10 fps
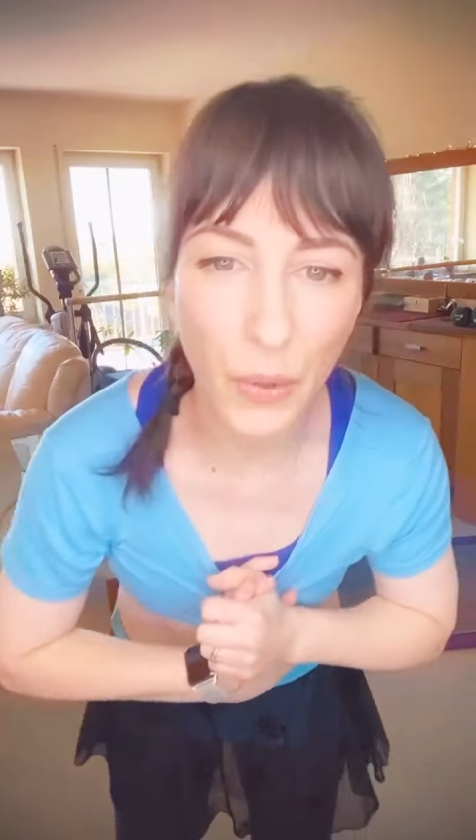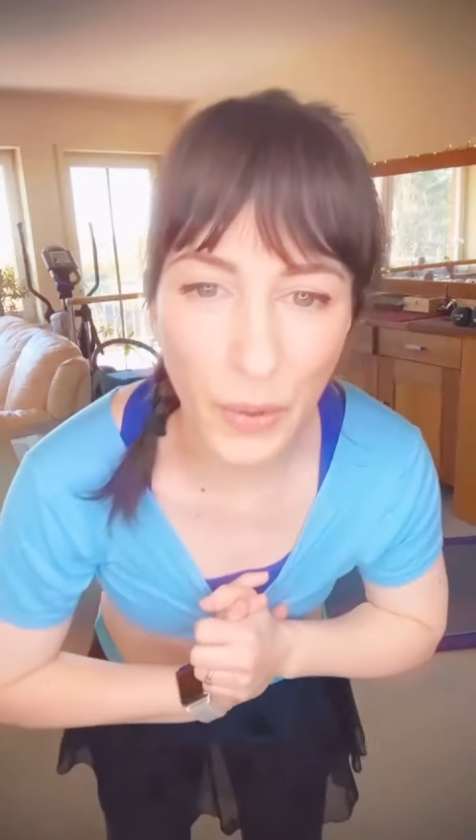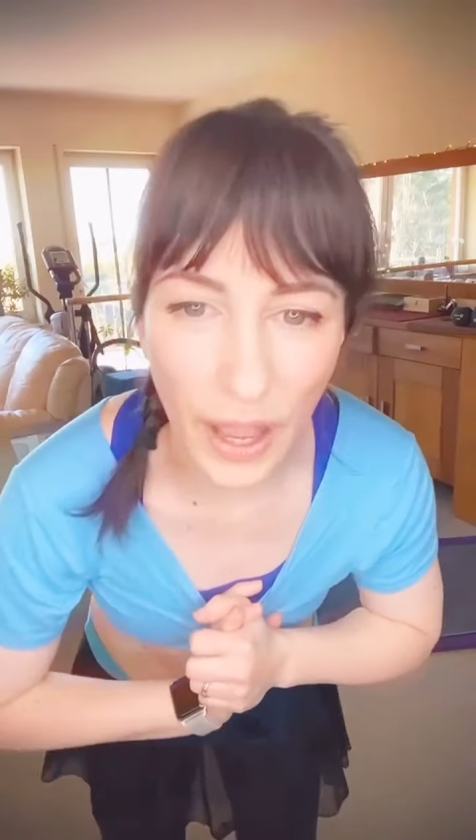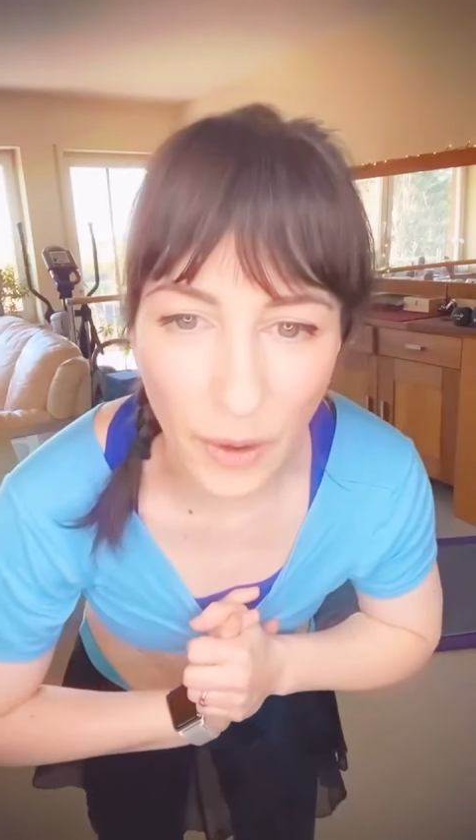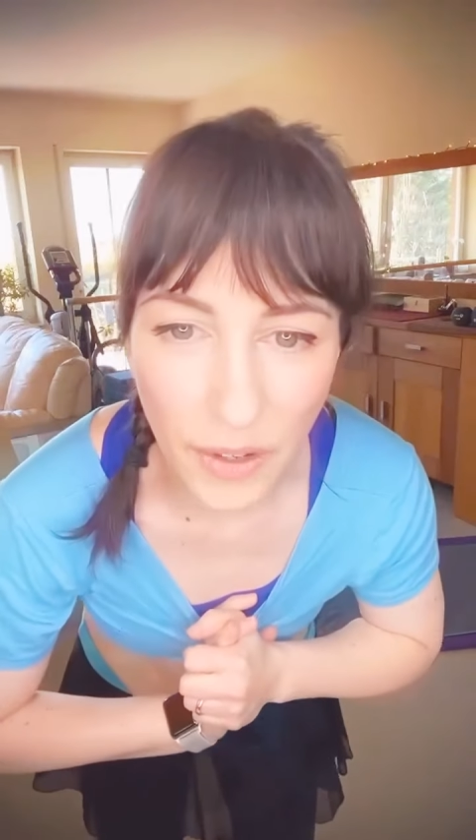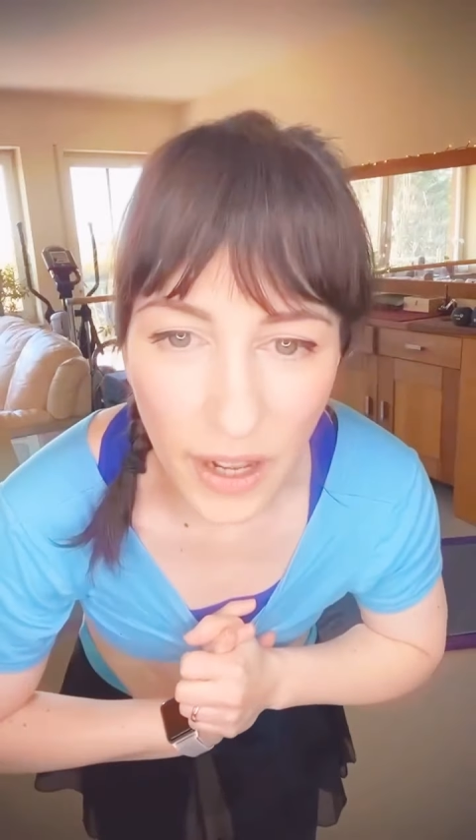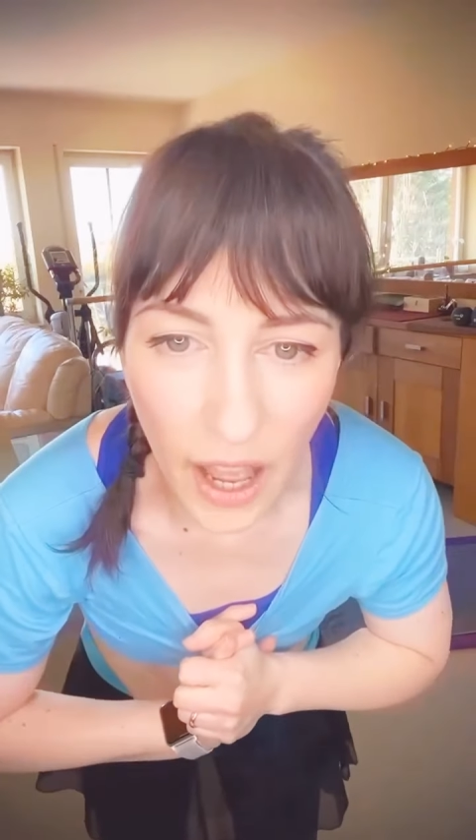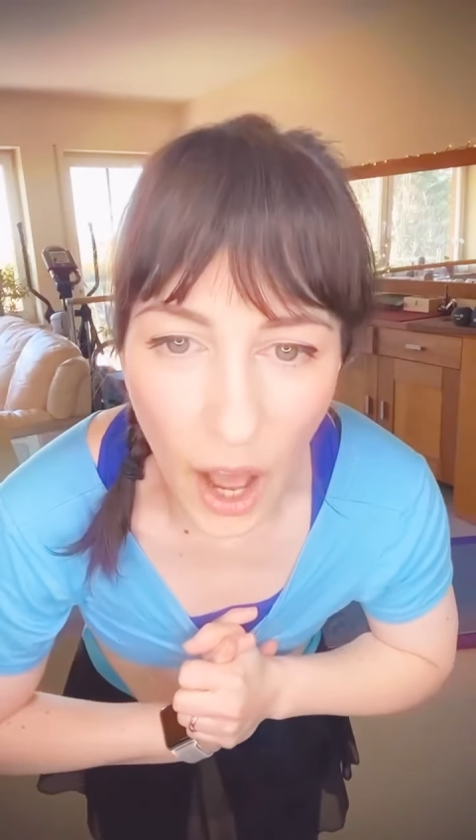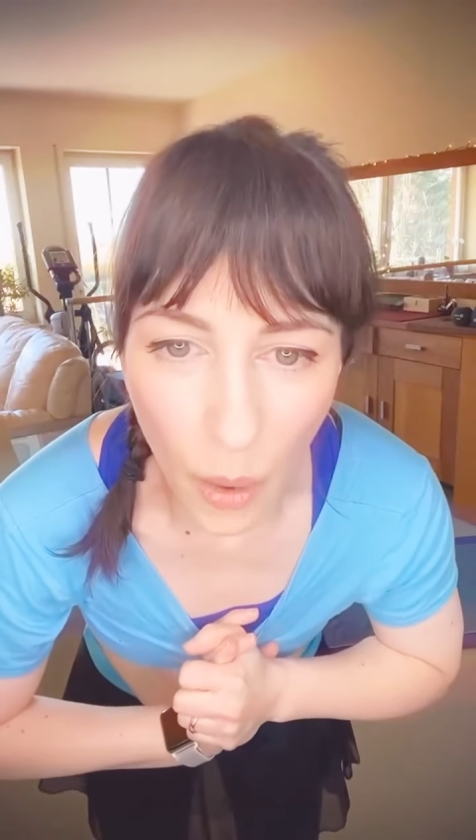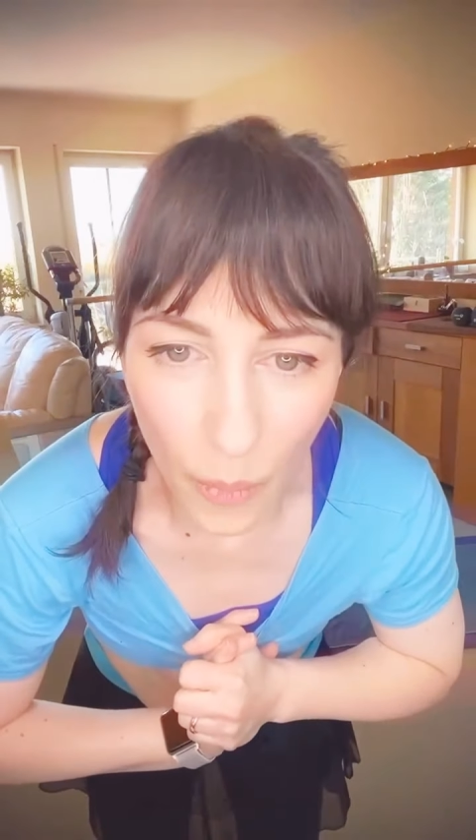down.
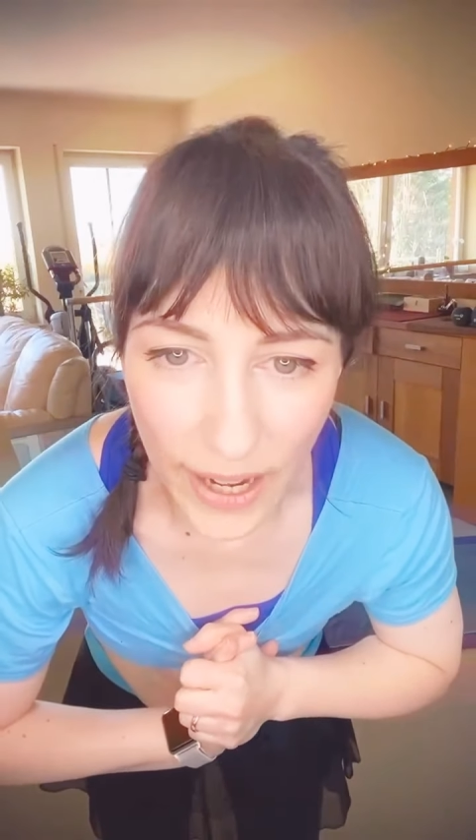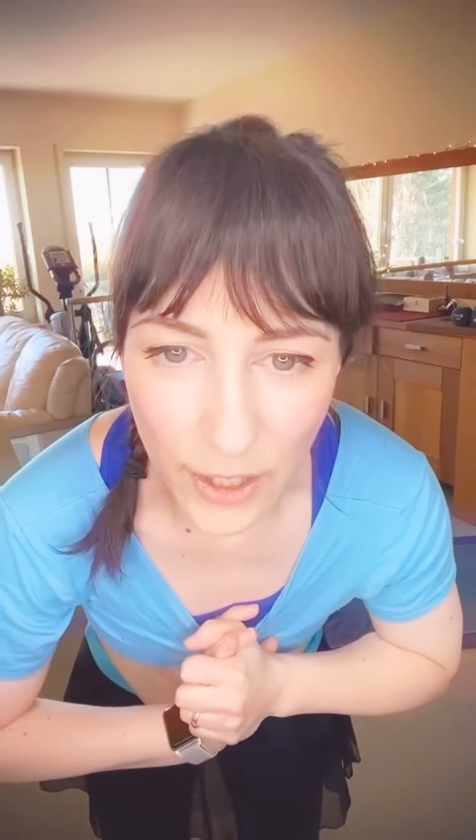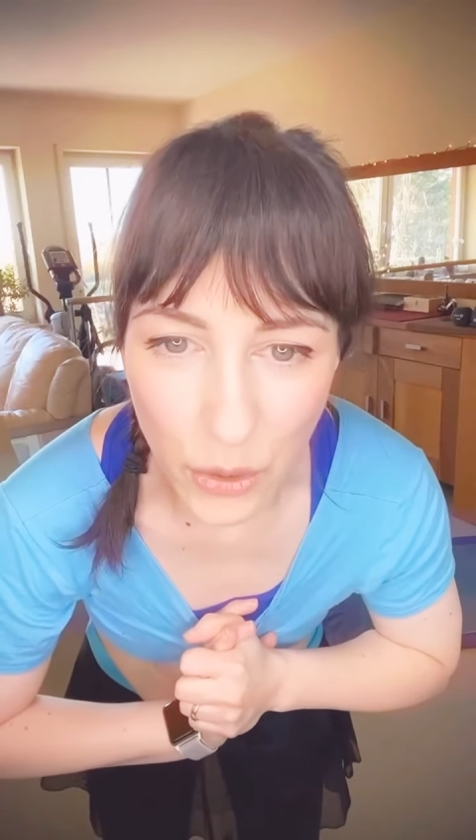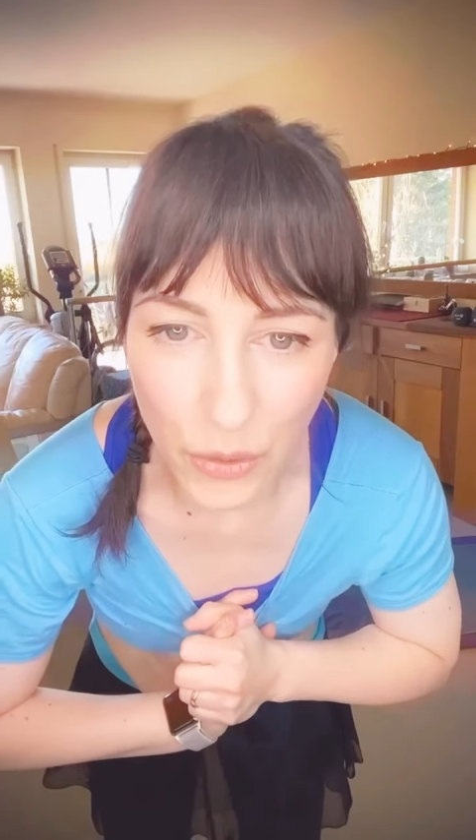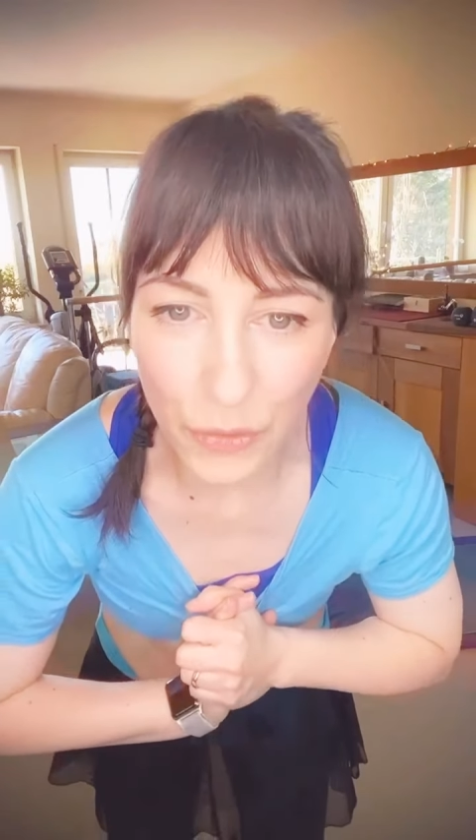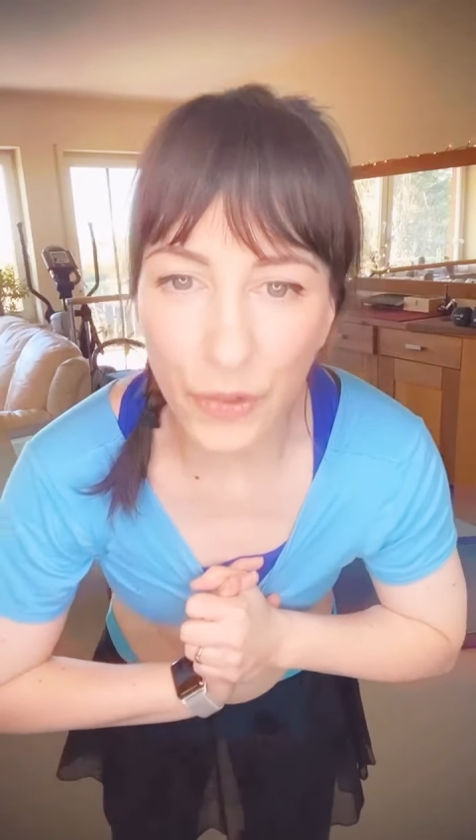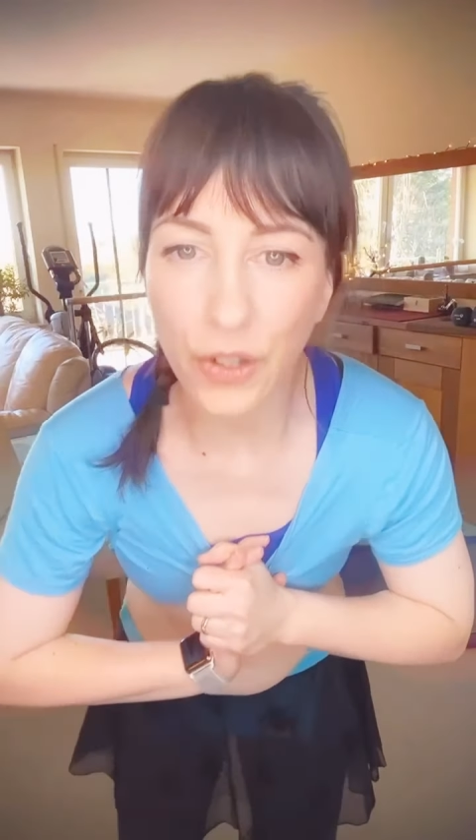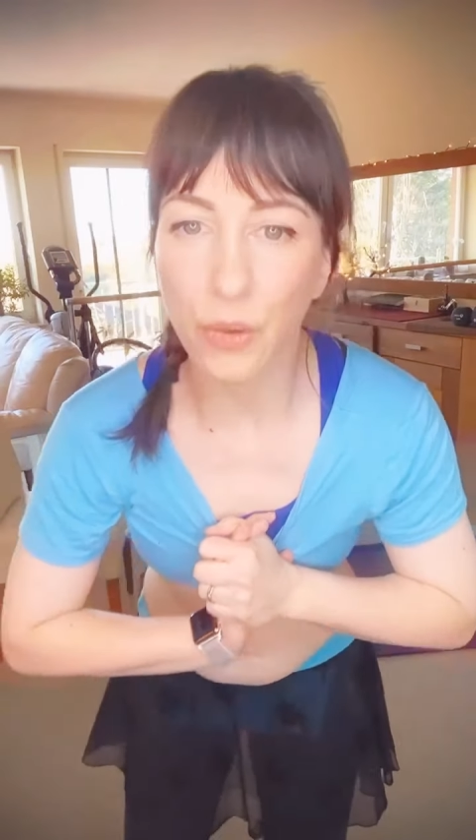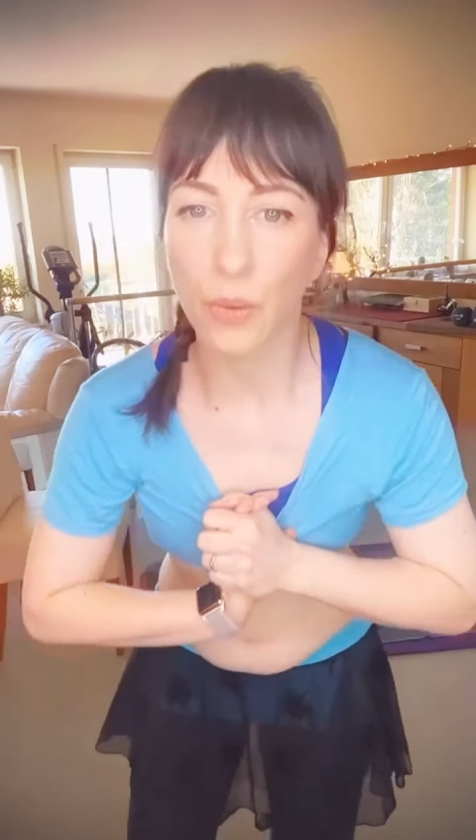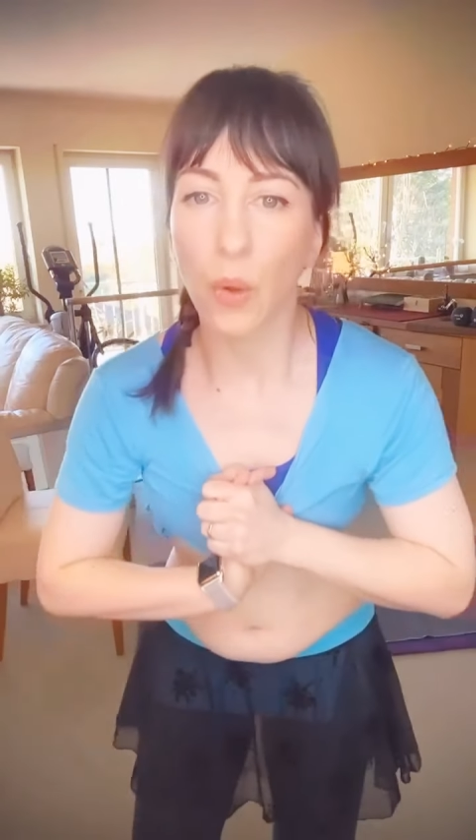What I do for the
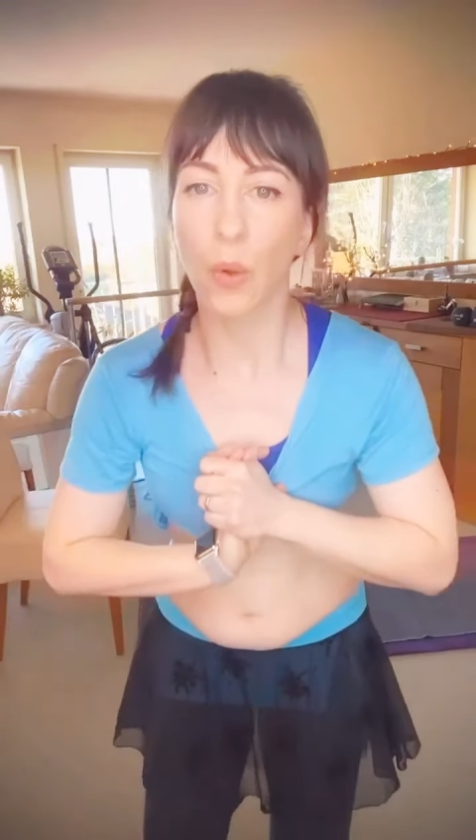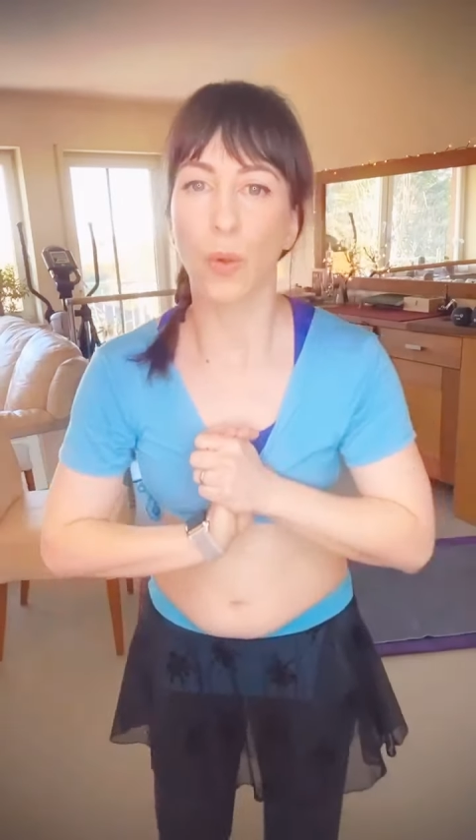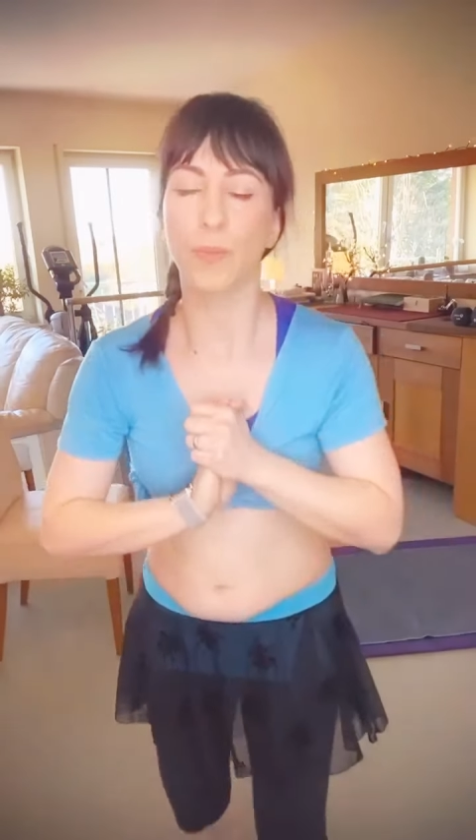roll,